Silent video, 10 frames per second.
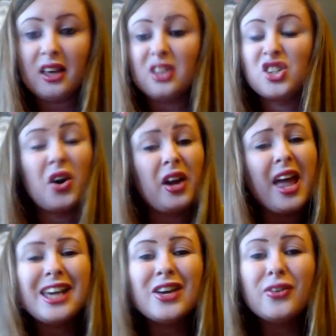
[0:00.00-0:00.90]
It's got
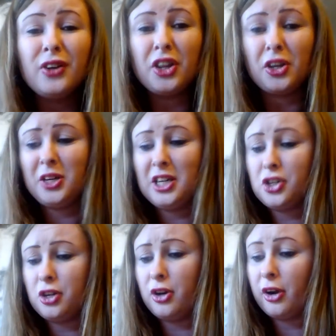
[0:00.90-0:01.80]
everything you need
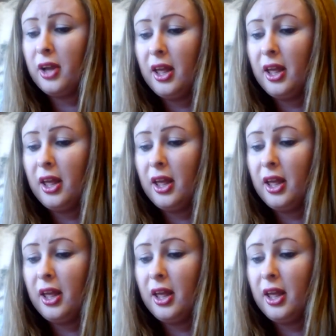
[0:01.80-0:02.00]
to know.